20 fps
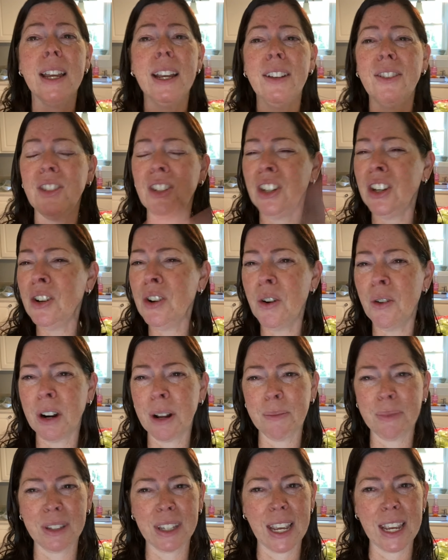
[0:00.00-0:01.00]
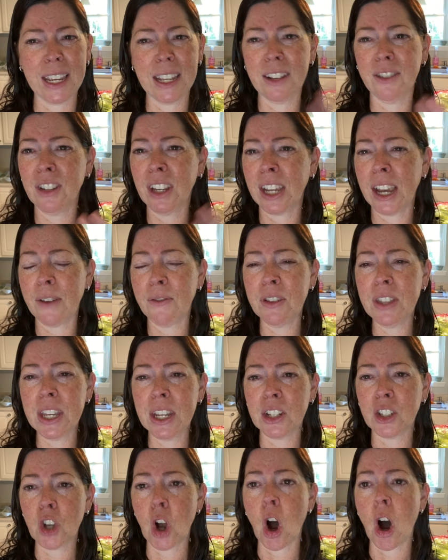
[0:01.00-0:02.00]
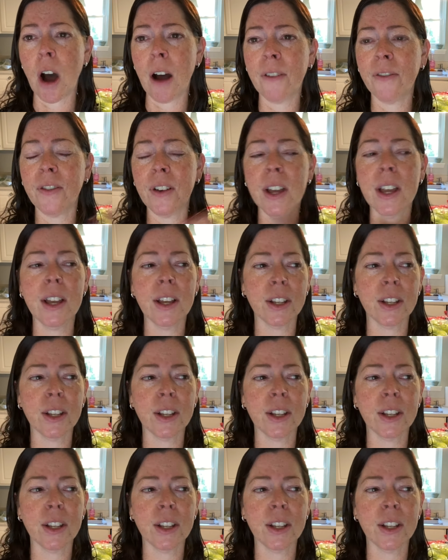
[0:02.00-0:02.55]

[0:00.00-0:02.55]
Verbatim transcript: It's, you know what I'm saying? It's like everything is off.